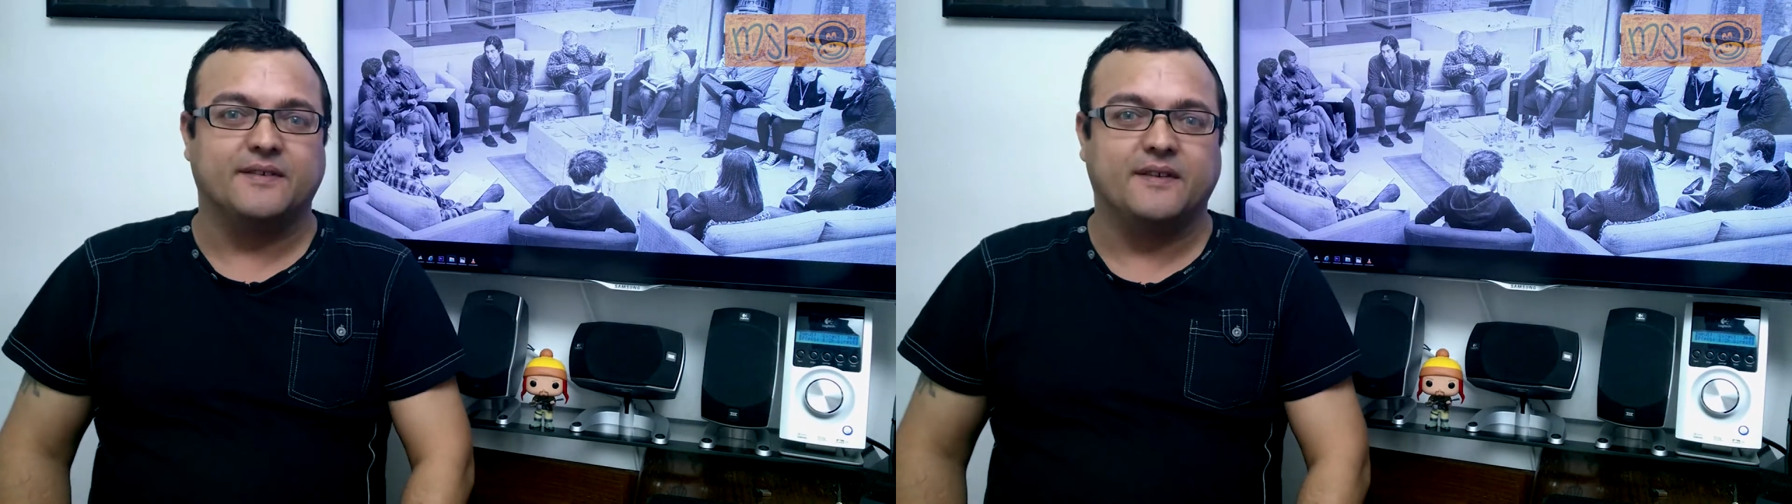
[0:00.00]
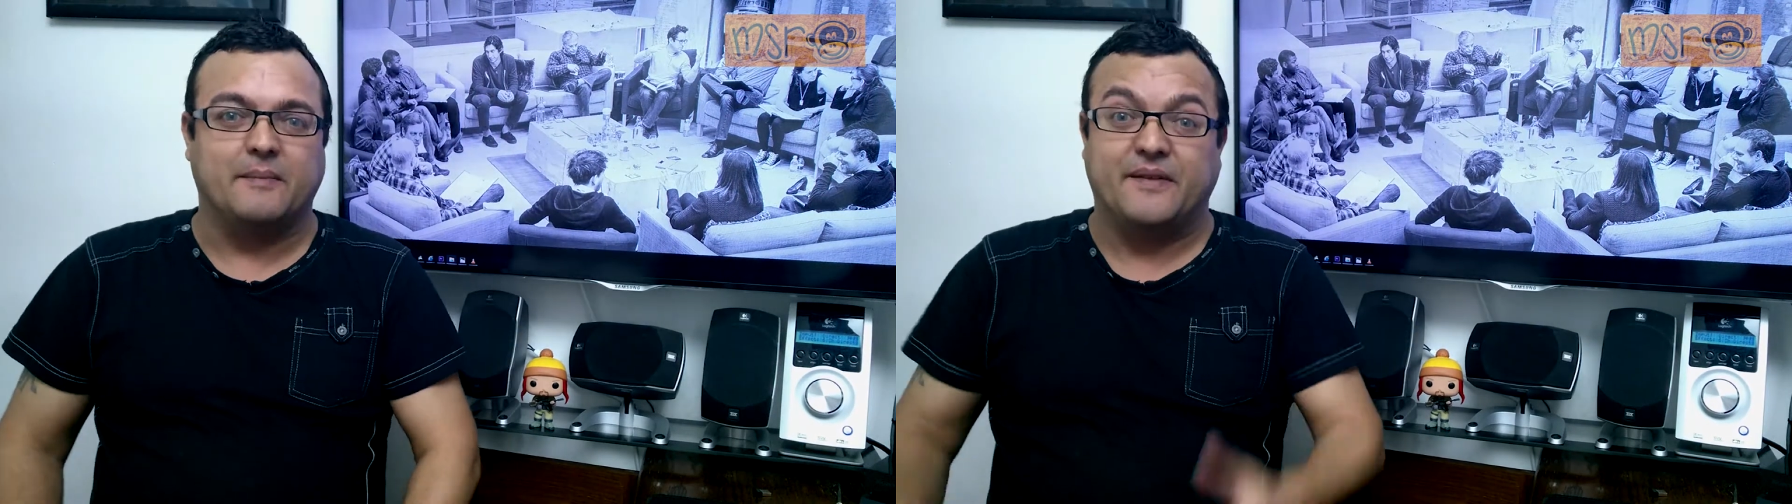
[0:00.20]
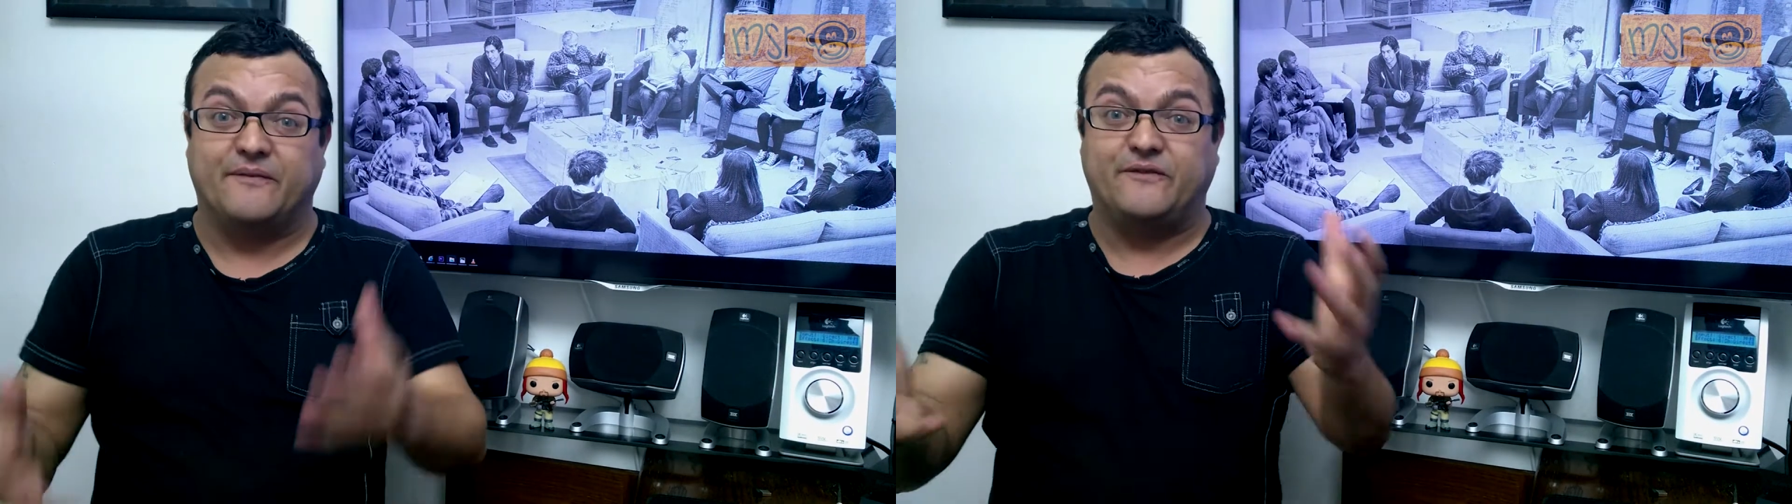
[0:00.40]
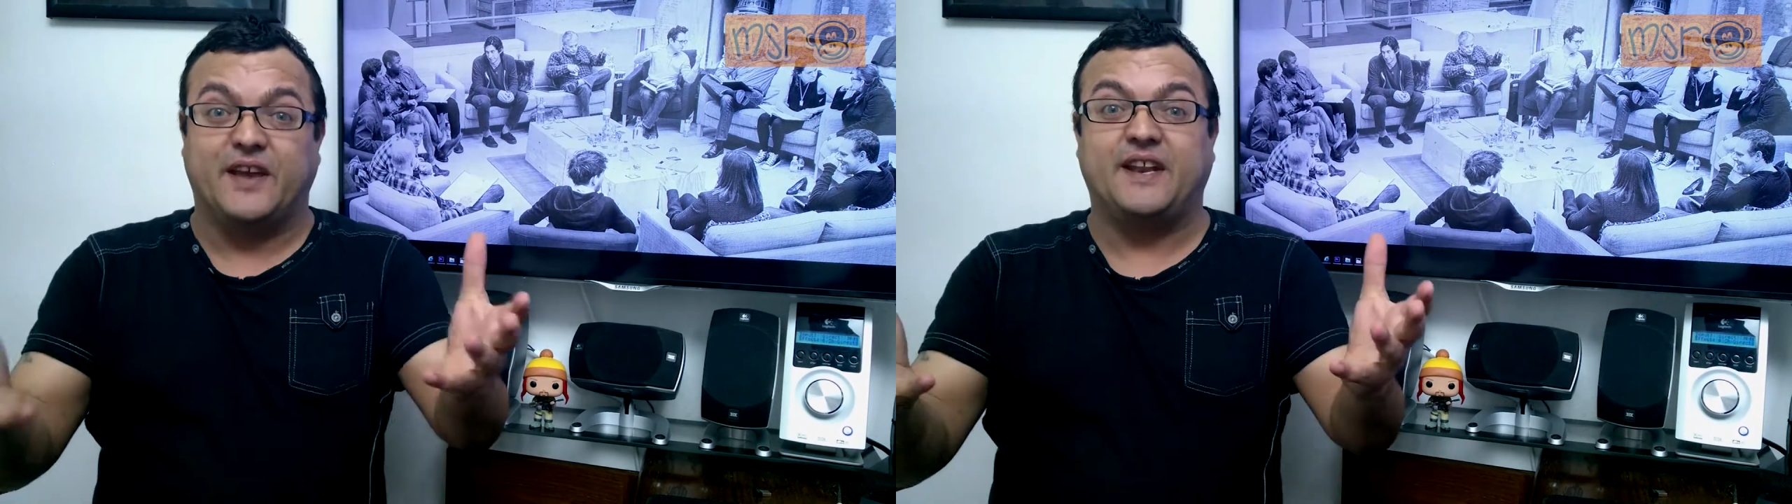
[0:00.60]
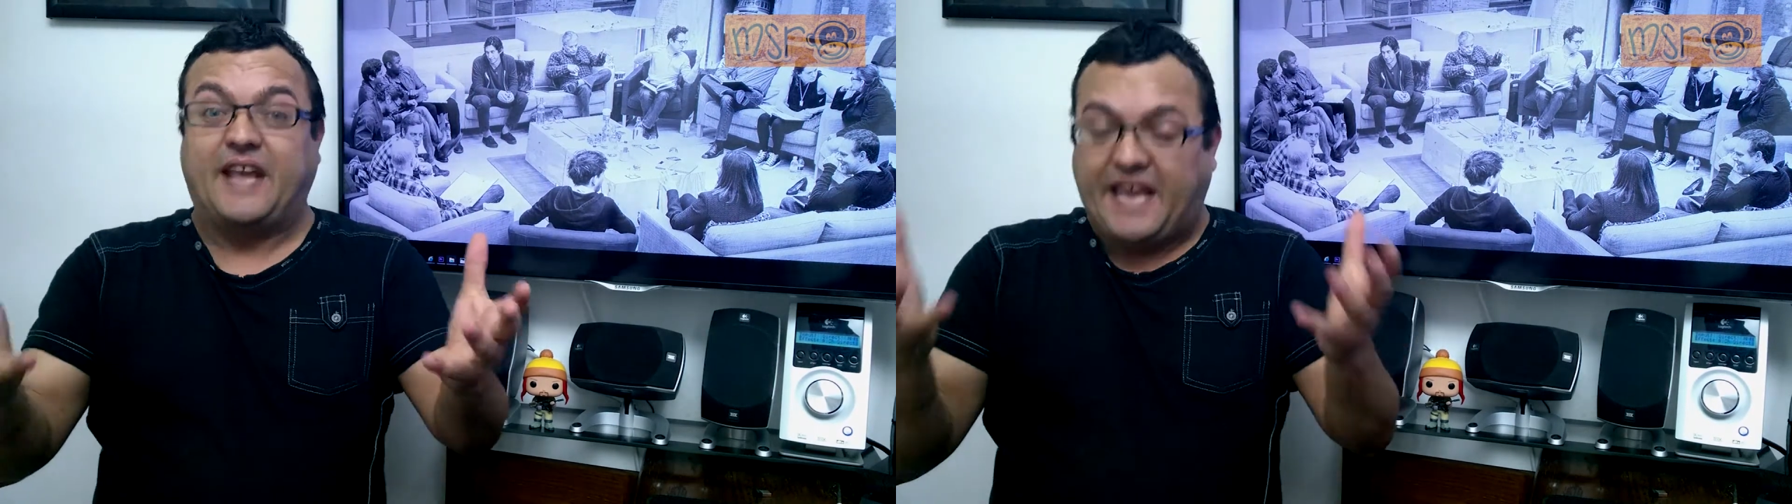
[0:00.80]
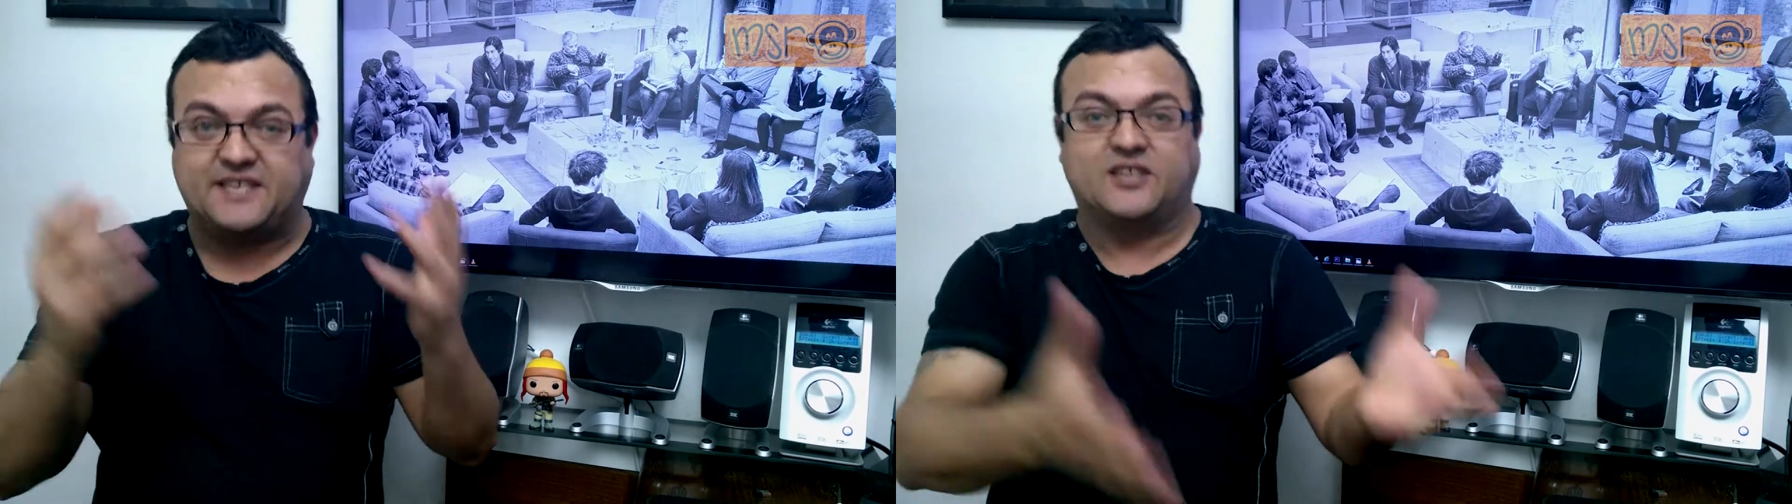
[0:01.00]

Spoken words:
I mean, Finn is a